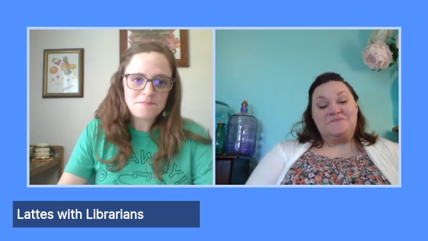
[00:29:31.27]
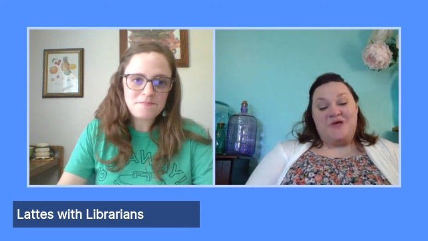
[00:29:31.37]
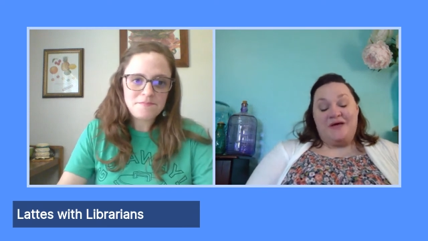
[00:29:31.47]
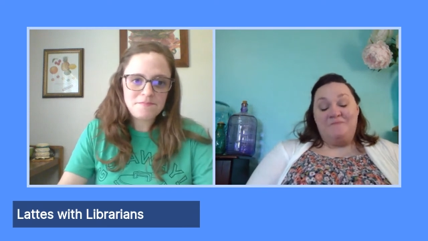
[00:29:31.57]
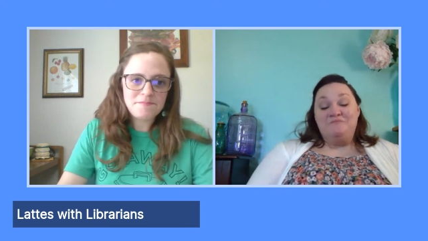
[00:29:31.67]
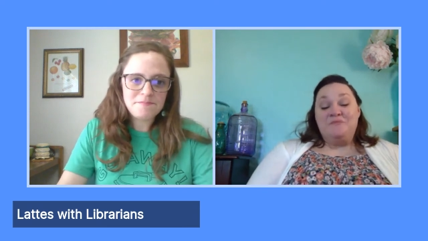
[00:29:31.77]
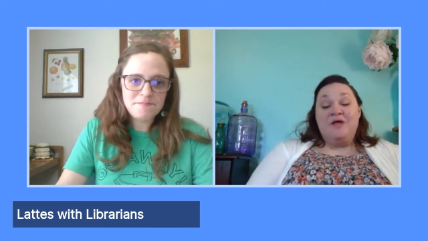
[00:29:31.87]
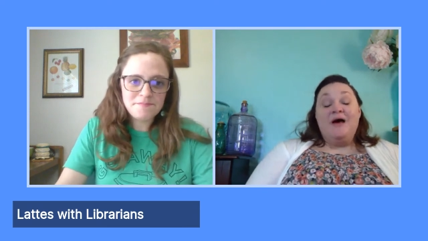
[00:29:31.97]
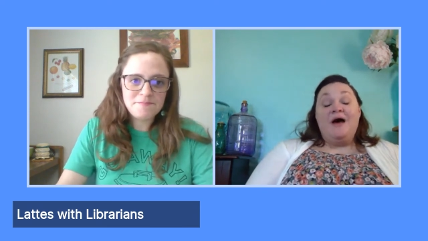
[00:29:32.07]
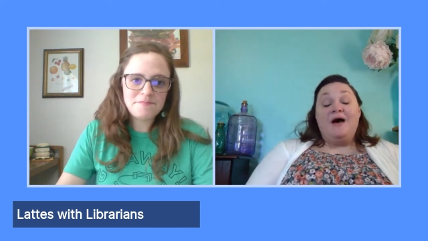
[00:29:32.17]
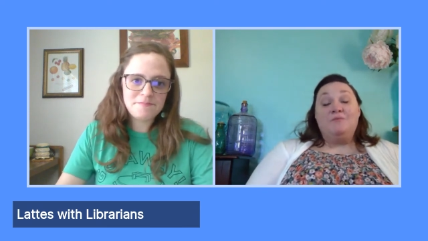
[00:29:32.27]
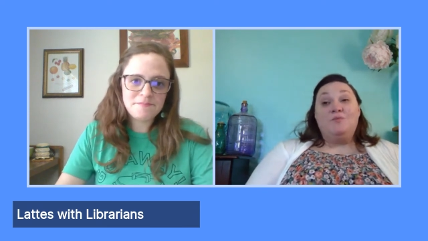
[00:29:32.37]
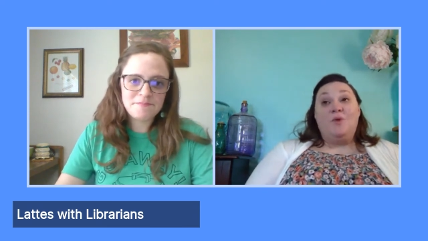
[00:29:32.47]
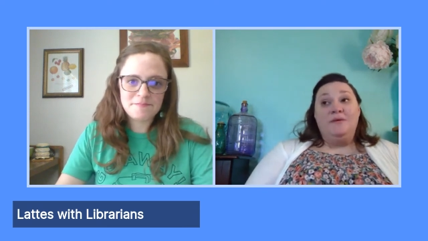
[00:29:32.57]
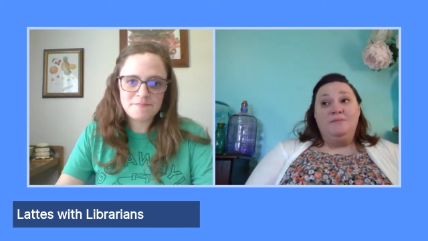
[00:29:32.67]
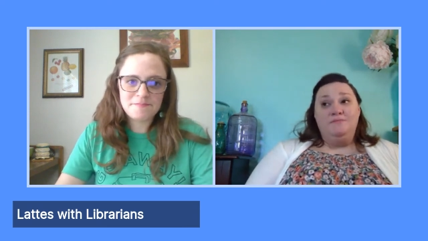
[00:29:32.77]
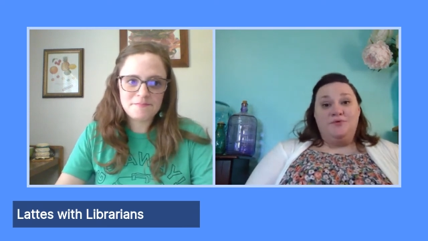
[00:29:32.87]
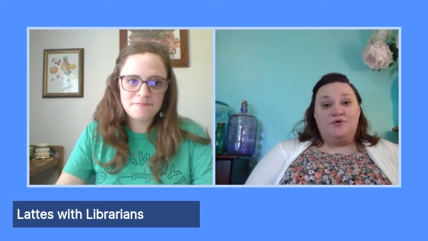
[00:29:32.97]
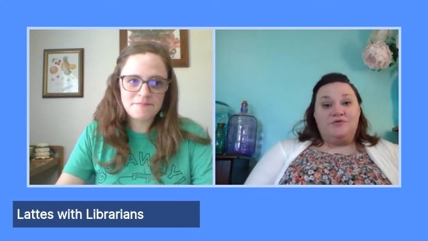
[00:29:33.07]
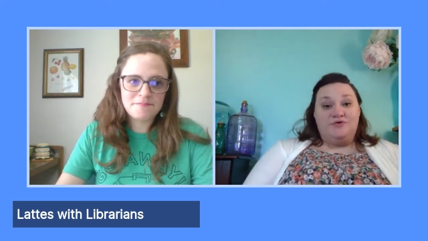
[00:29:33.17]
Speaker 1: Okay. Um, one
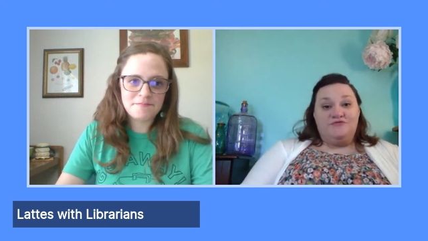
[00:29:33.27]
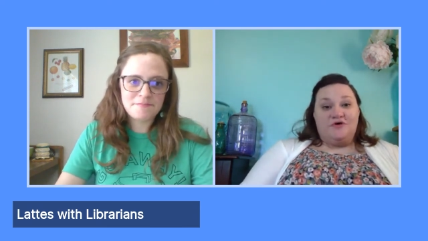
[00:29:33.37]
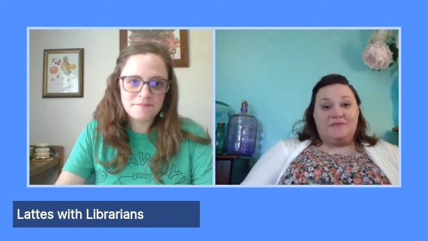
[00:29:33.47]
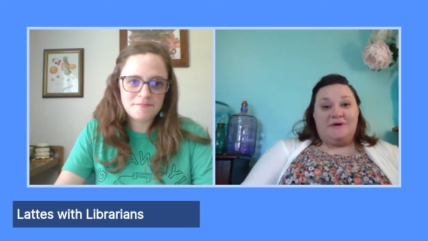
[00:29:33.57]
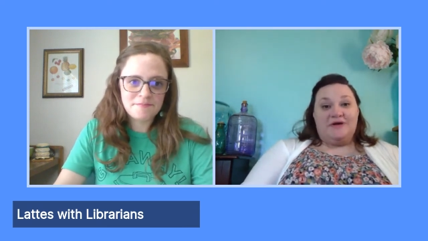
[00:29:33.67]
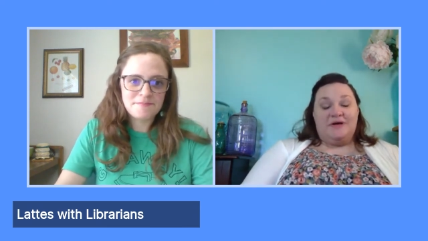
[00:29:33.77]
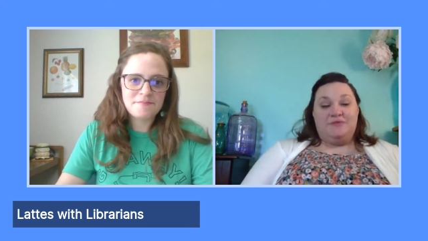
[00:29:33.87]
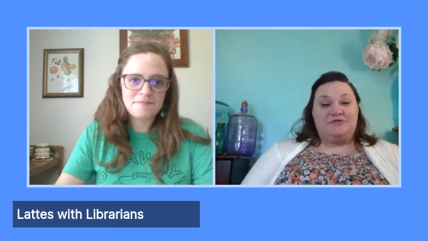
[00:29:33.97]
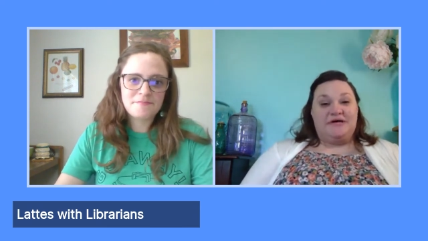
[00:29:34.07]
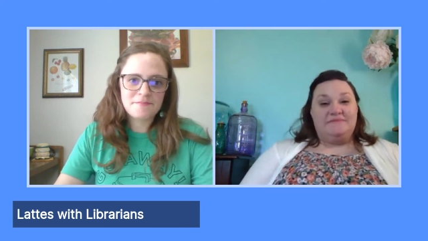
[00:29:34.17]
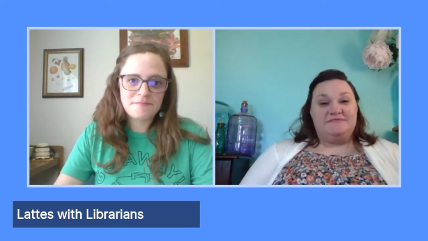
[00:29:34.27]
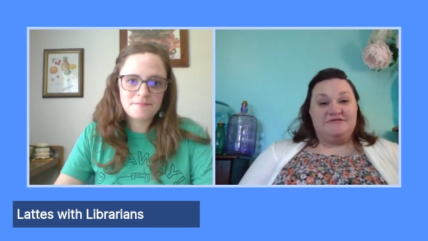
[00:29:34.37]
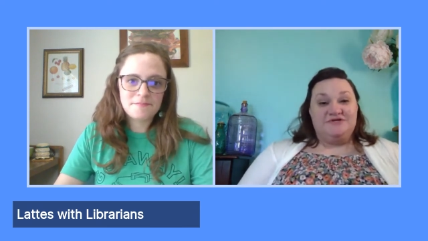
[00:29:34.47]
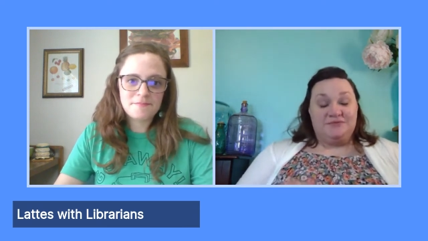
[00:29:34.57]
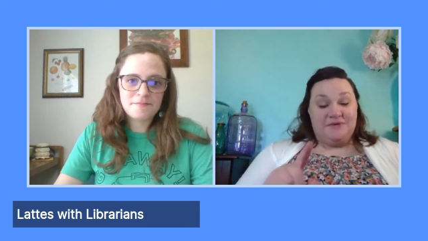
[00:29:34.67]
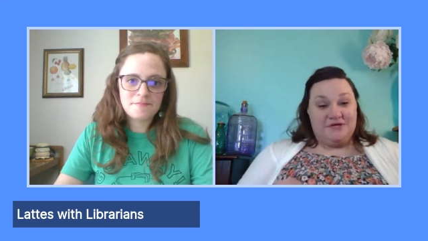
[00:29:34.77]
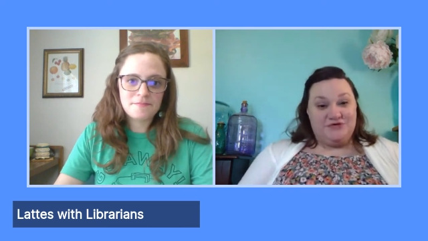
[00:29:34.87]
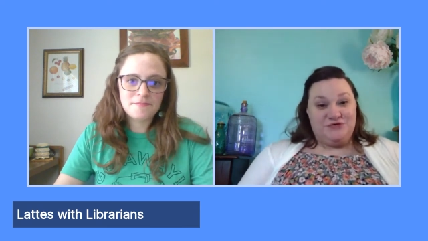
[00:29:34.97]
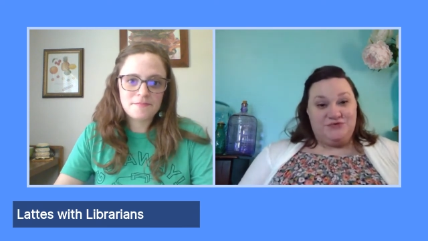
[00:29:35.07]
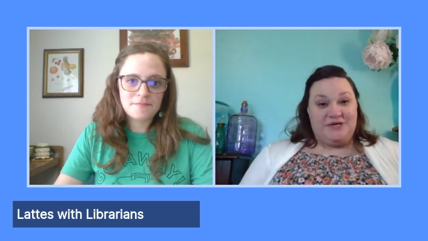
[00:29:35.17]
book that you've talked about a couple times this year
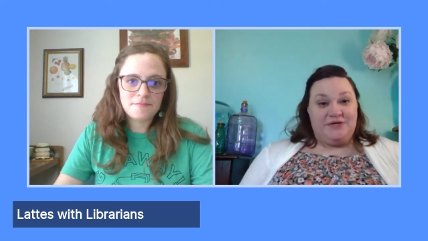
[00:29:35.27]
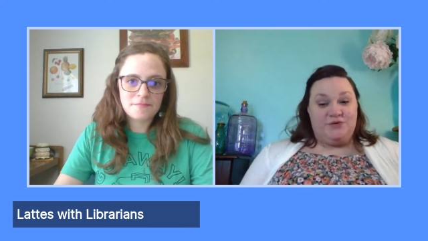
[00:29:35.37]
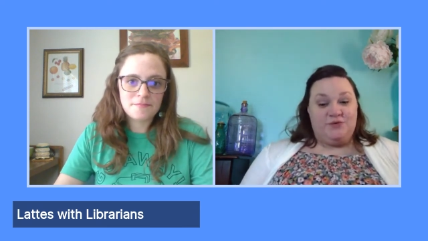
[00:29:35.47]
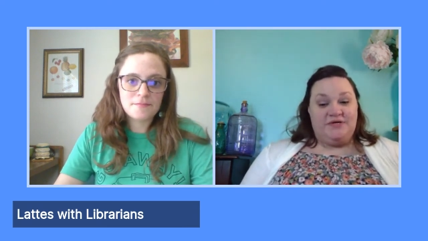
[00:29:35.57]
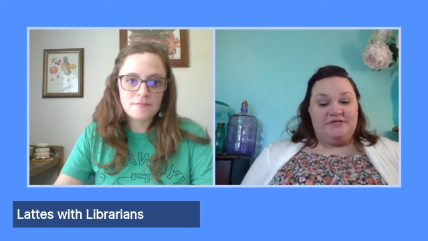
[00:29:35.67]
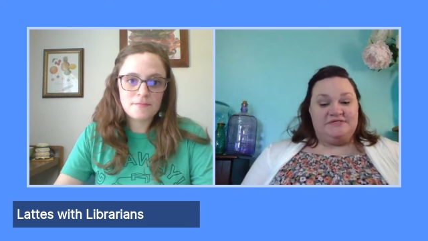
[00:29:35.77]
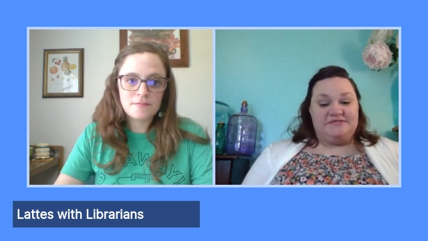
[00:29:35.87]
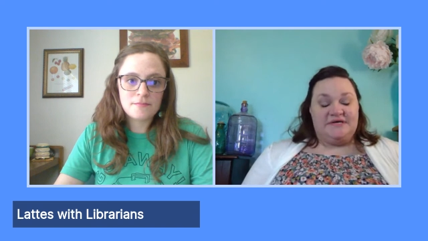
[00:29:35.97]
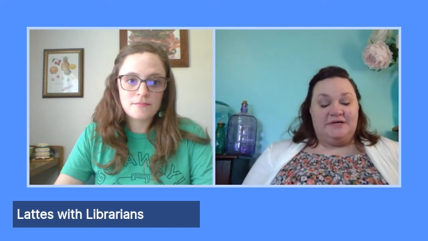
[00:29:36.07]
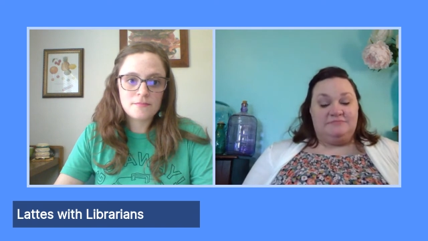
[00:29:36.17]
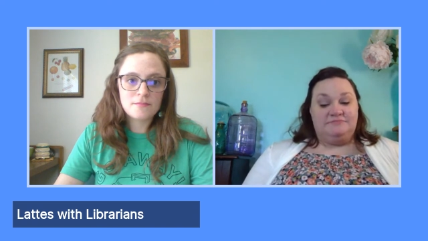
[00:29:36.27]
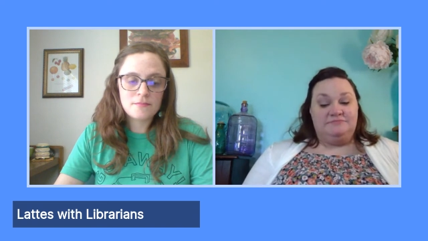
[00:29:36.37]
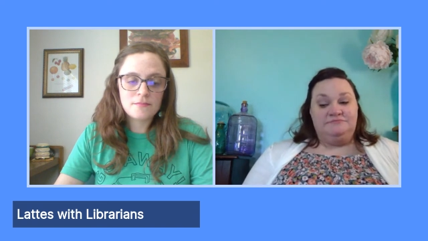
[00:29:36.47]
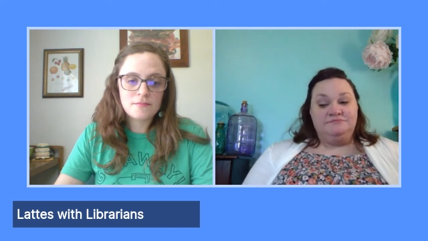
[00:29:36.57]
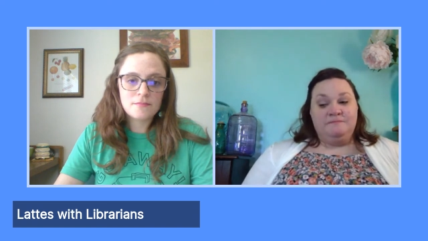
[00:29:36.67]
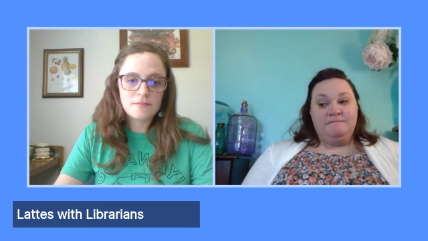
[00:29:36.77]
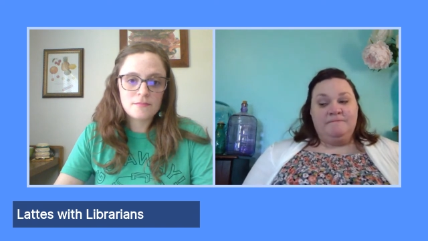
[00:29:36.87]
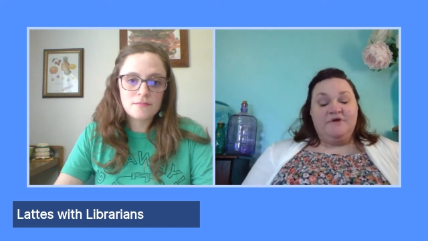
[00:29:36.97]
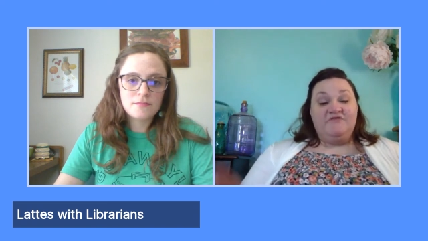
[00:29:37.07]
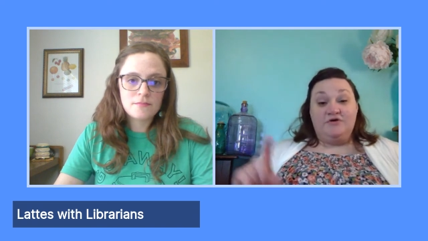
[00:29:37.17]
because you read it was um,
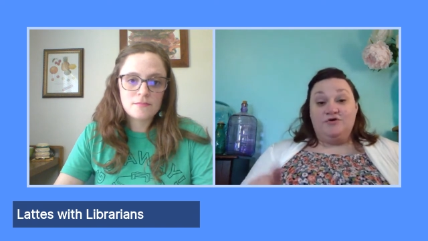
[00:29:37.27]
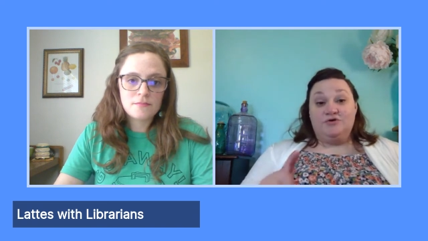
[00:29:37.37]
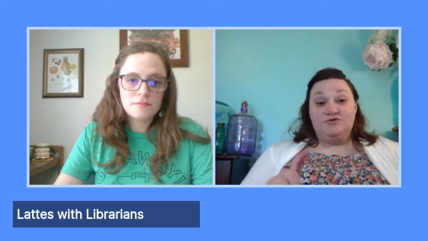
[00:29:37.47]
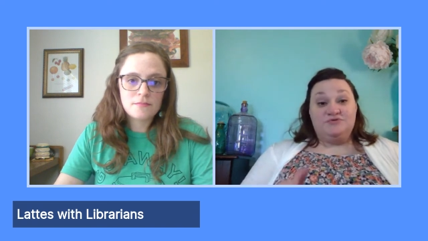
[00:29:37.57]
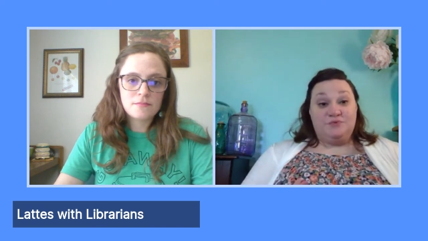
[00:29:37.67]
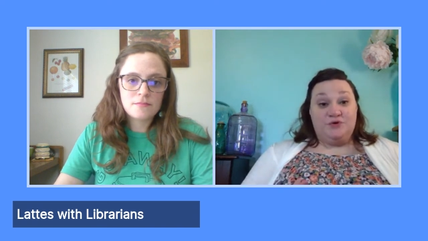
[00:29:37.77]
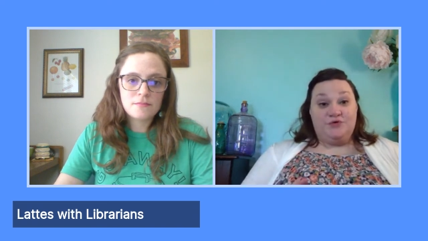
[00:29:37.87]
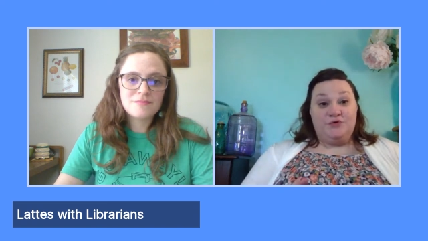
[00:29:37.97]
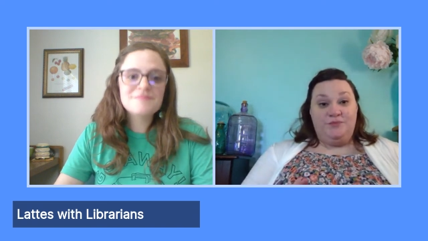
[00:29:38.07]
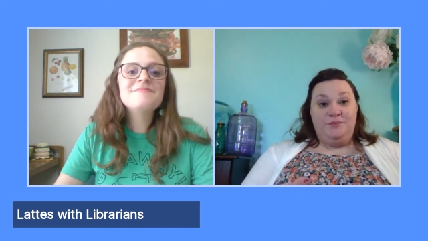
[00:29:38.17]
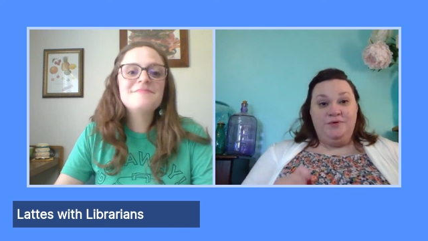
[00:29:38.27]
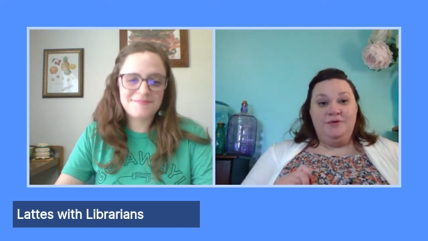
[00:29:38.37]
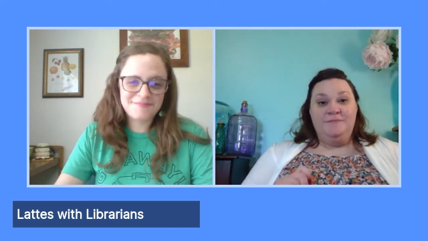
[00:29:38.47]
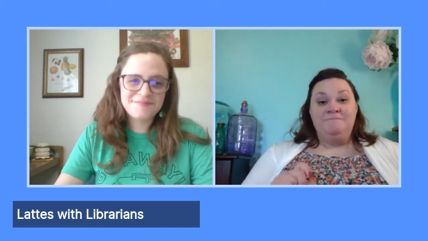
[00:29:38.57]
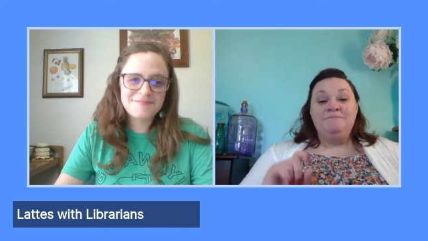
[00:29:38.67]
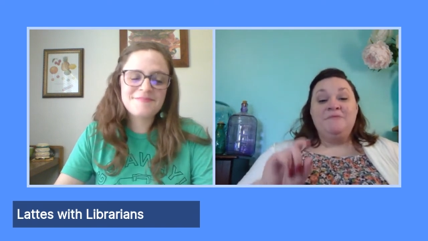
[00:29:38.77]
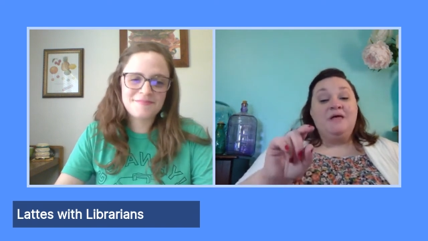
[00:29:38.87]
Final Girl Support Group. Mm -hmm.